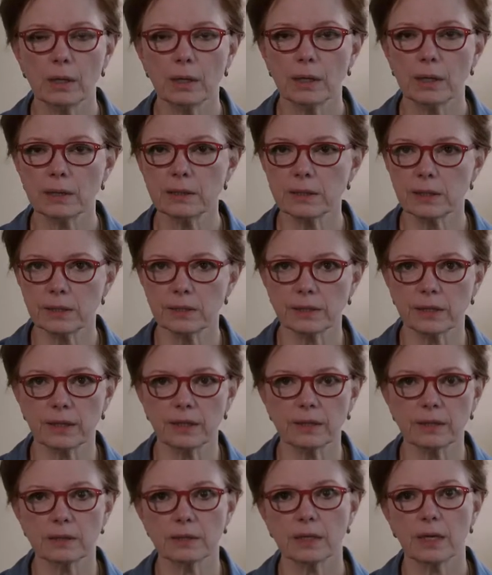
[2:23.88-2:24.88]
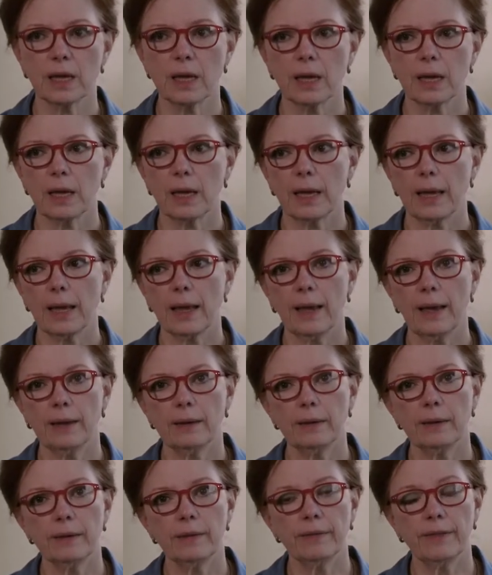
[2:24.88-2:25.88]
assistance.
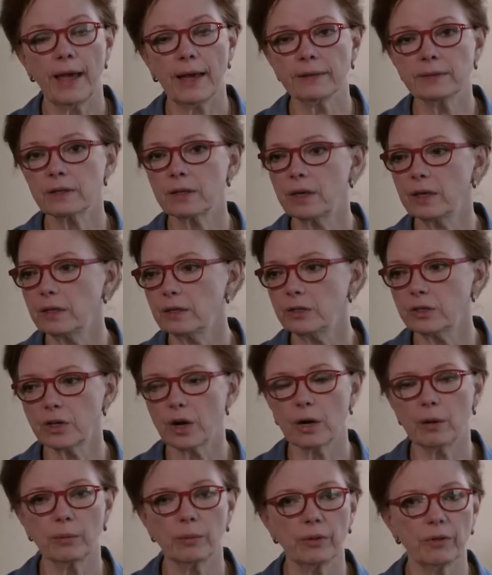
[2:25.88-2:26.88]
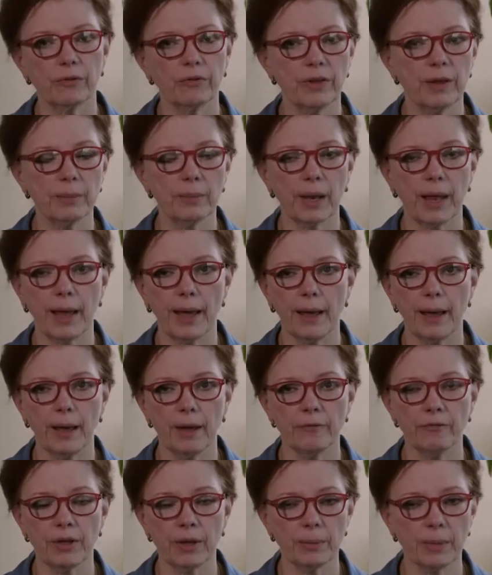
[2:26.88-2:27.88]
And that's going to start with a
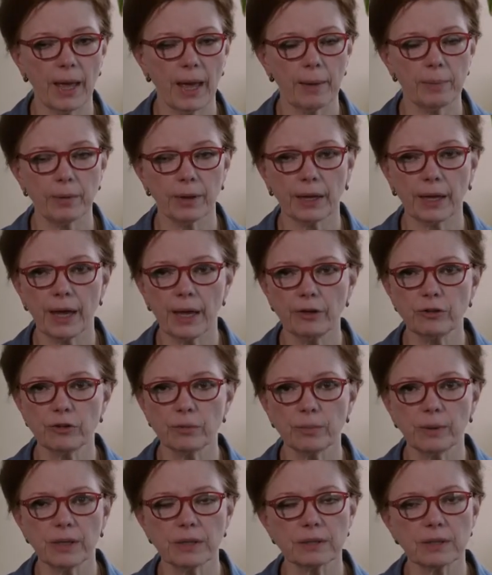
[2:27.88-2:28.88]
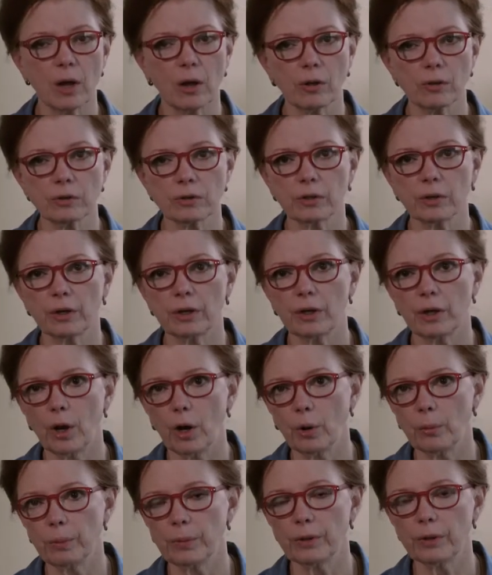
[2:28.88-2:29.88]
FEMA application, but it's also going to
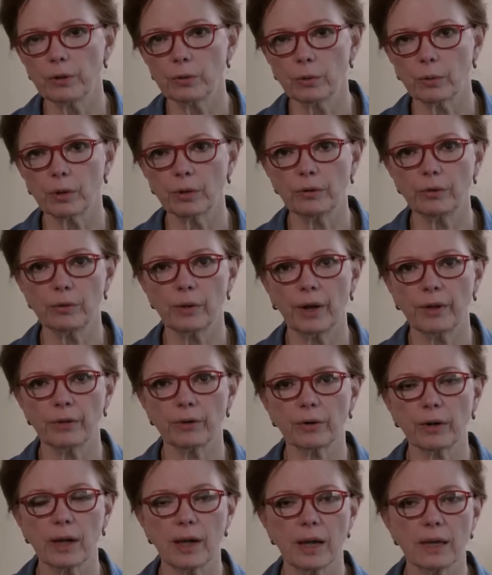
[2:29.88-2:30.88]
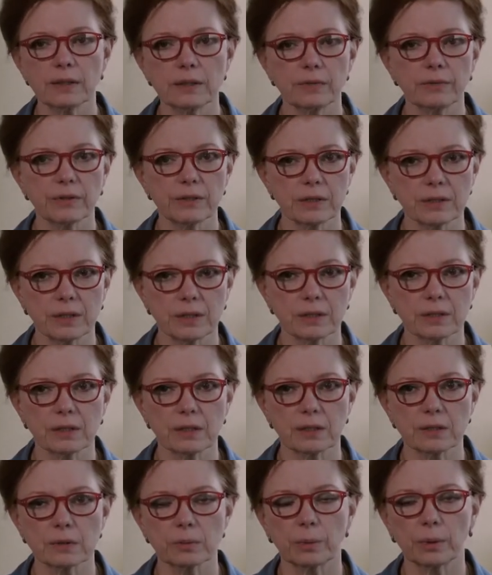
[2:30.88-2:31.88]
open the door to other kinds of
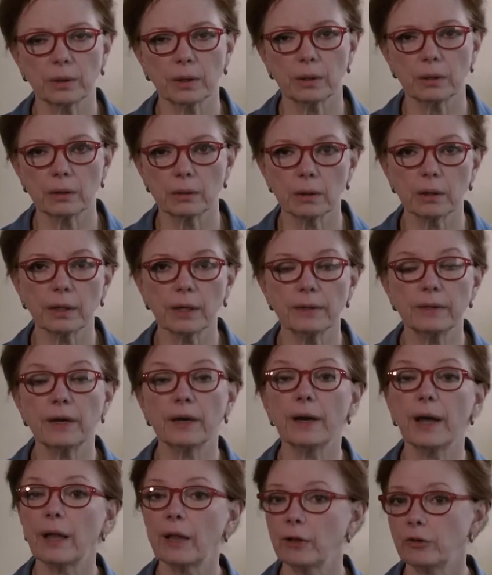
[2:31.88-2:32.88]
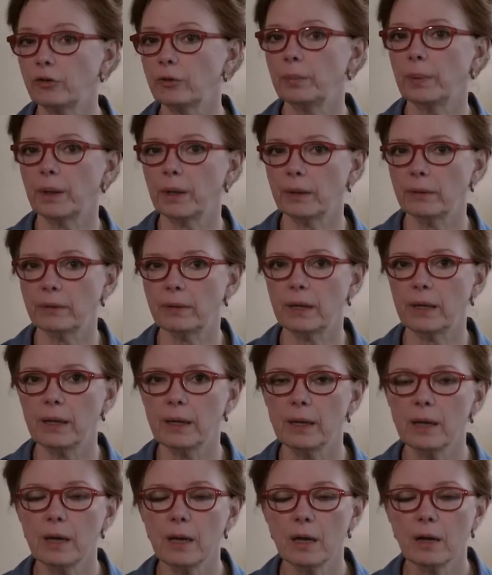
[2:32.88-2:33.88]
assistance. We're going to look at their eligibility